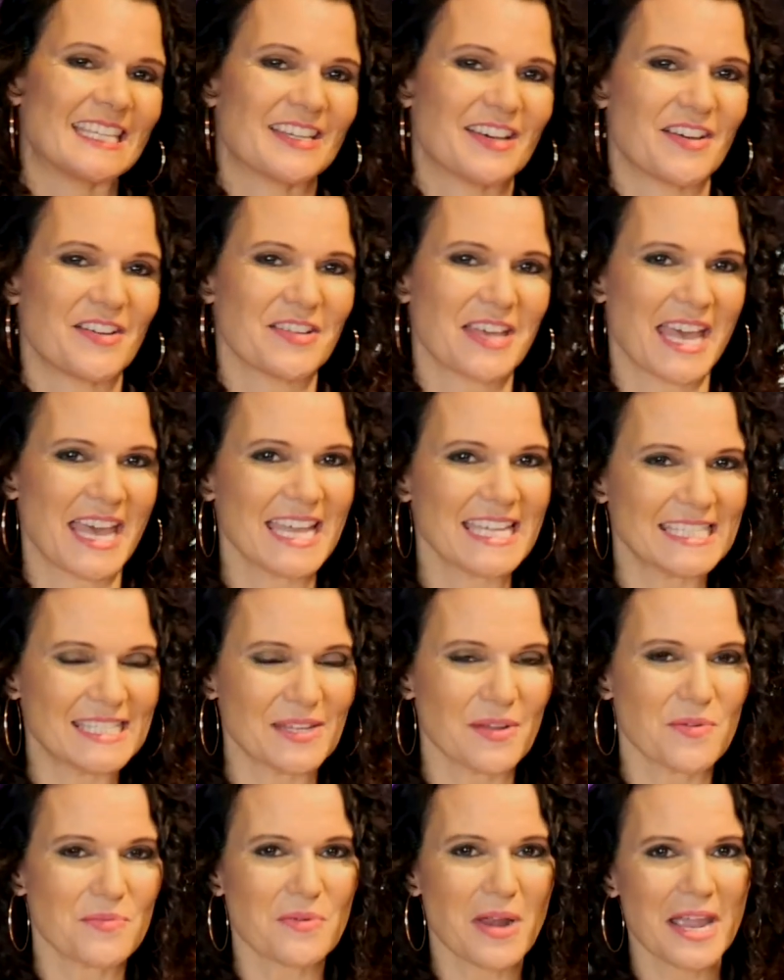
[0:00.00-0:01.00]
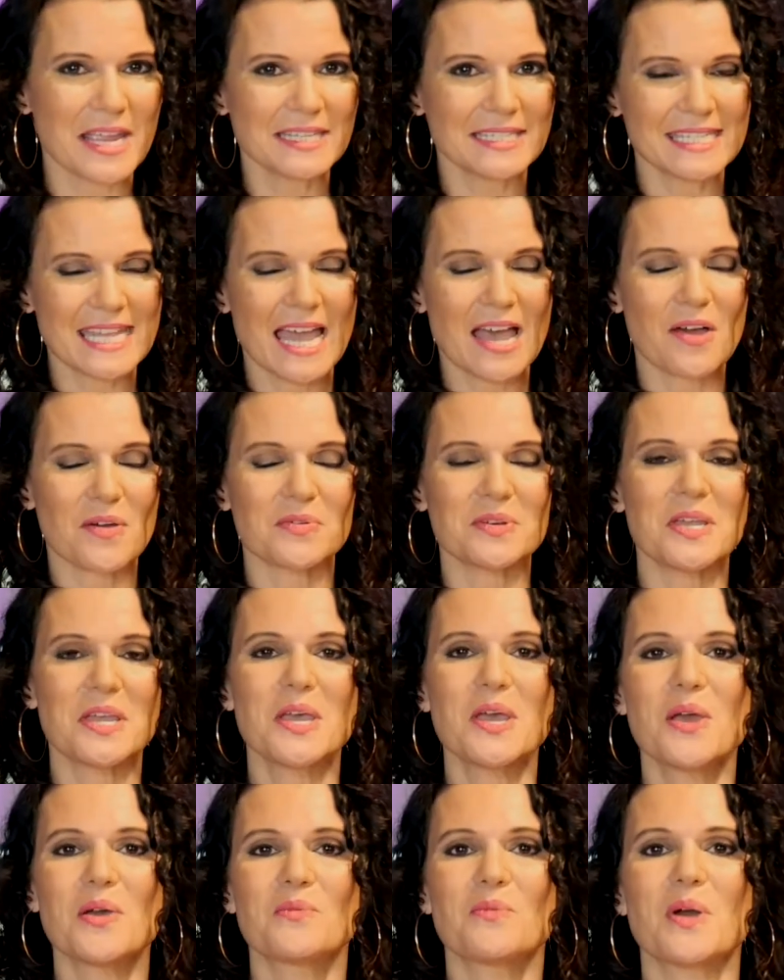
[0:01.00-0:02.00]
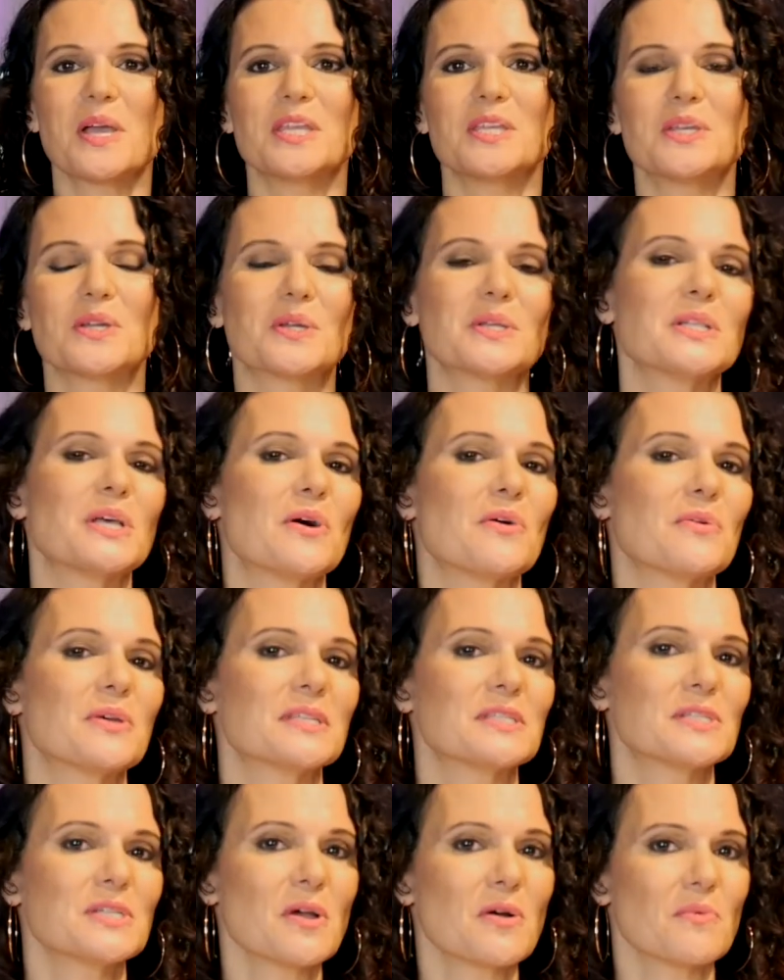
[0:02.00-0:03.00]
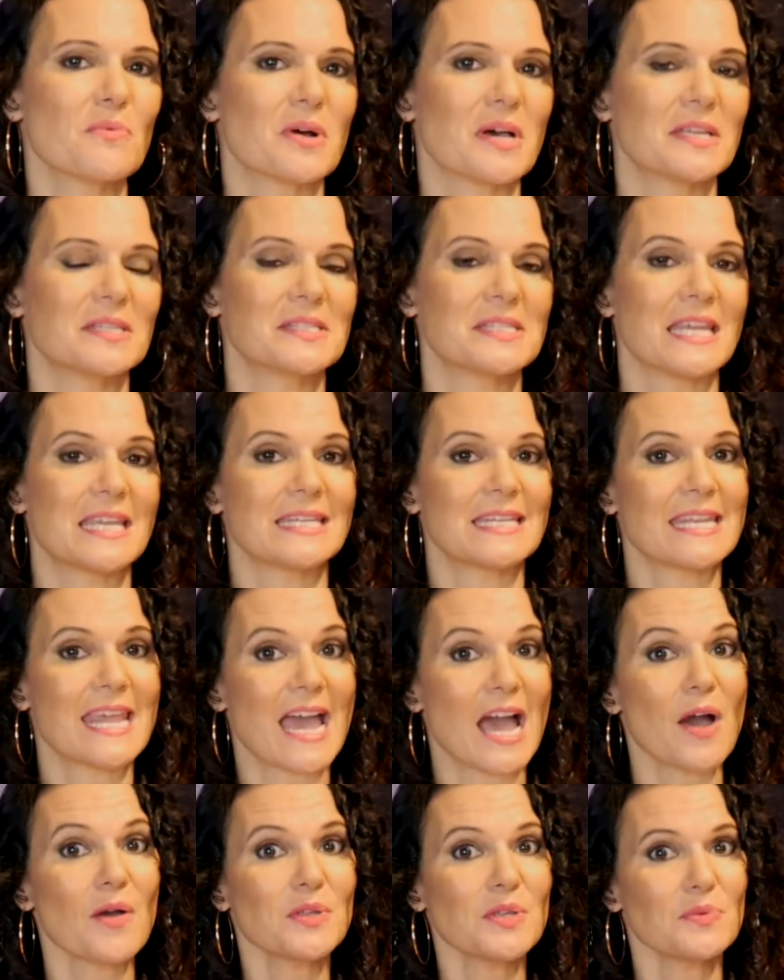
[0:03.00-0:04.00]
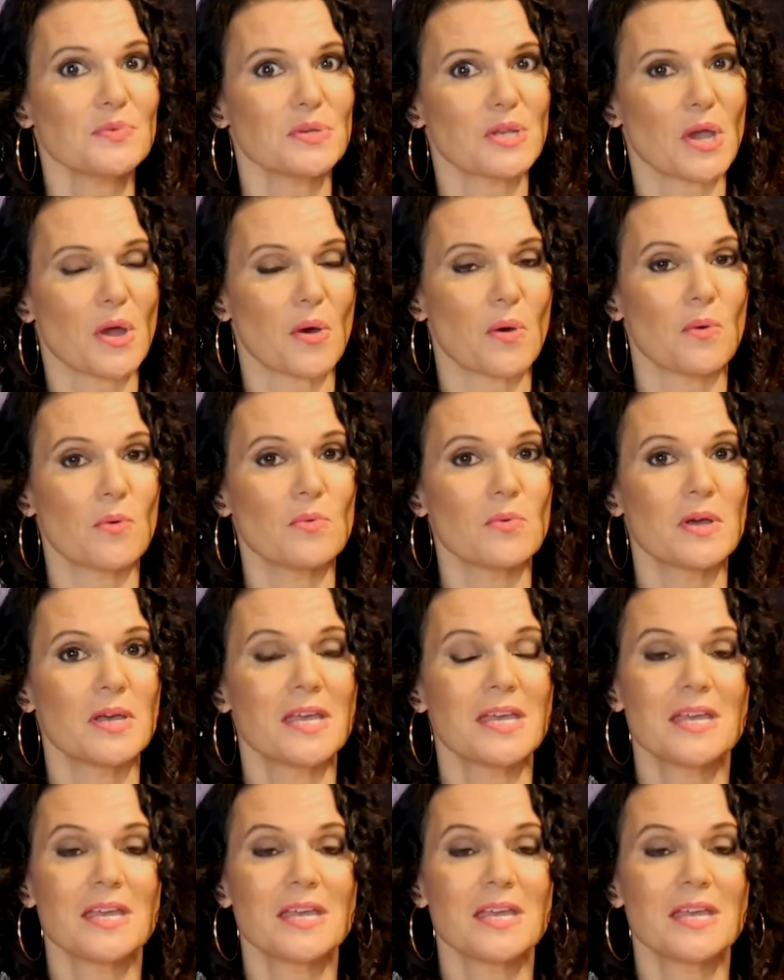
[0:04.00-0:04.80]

Okay, so write down what your lowest note was, and now you know